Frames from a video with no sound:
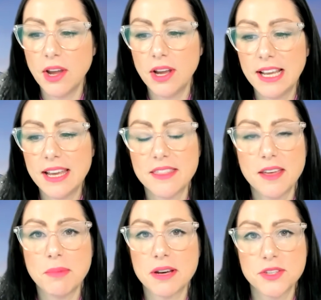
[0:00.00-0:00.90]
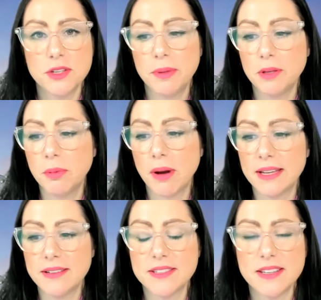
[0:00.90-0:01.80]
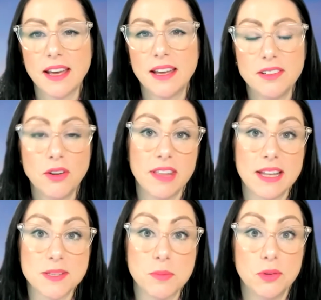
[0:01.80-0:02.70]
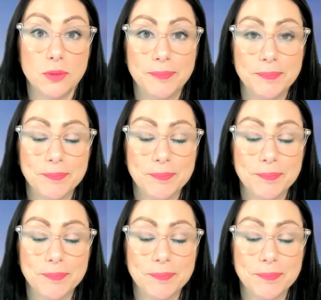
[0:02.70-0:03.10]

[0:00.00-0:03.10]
earlier that marsupial brains are not that small.